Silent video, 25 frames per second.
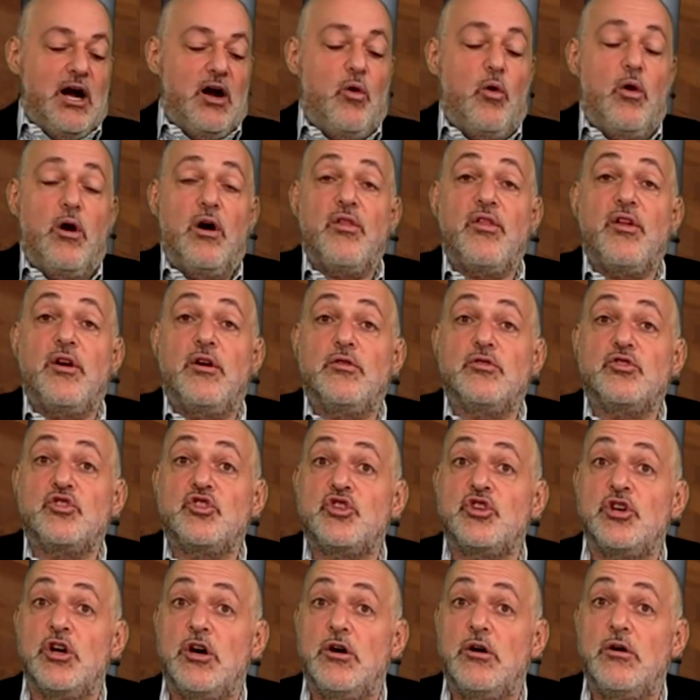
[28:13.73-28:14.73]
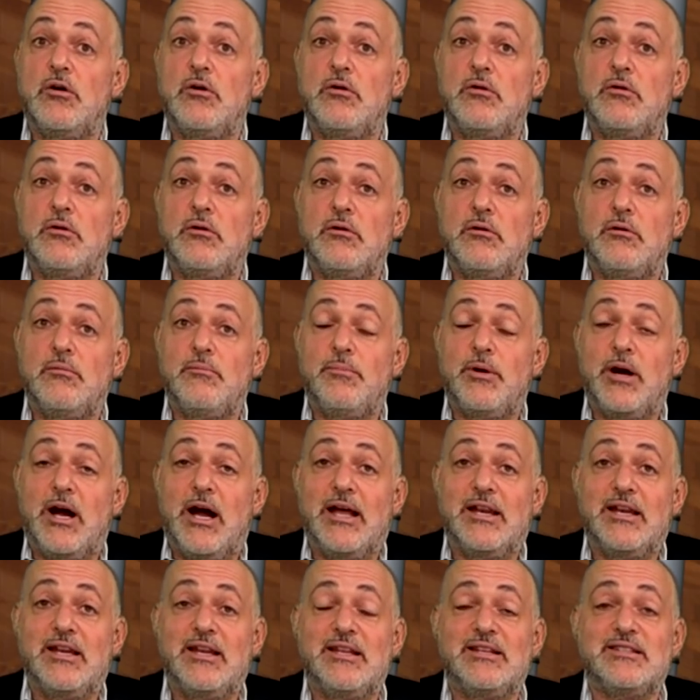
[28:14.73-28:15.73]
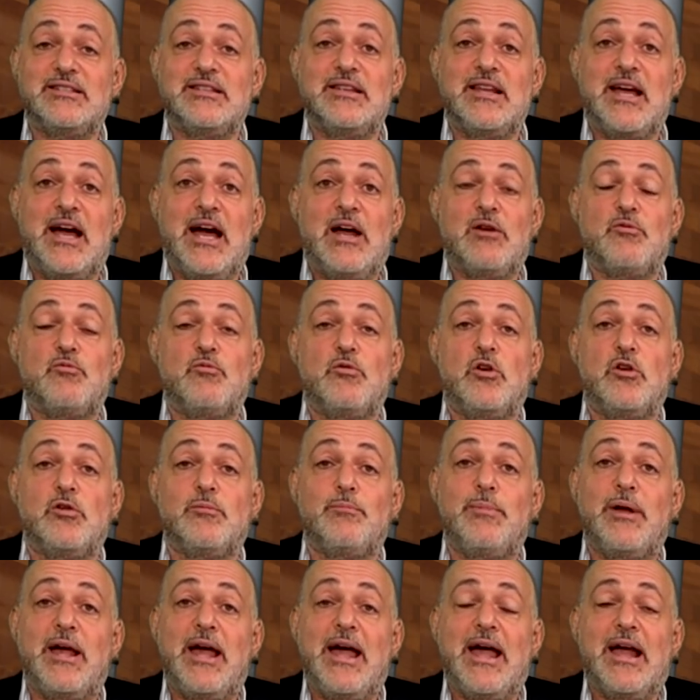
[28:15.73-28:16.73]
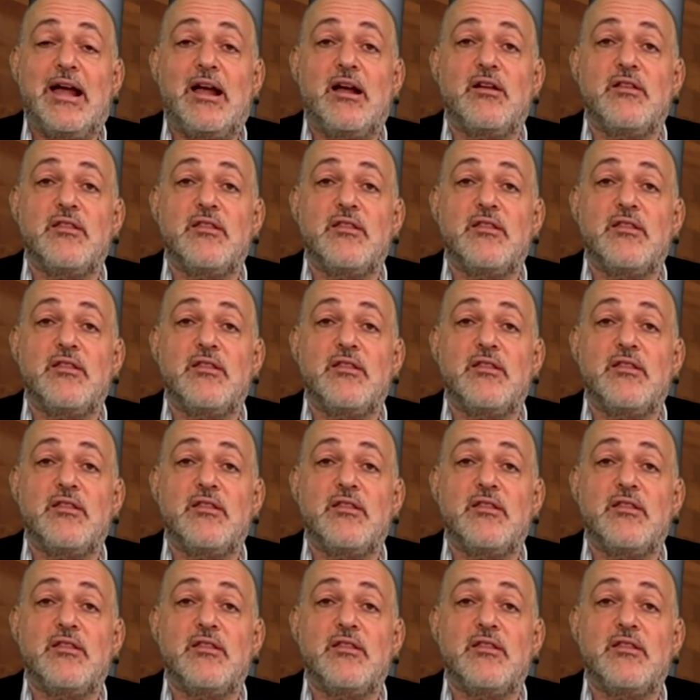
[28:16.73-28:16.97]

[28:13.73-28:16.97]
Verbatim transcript: although Joe Biden has not rolled back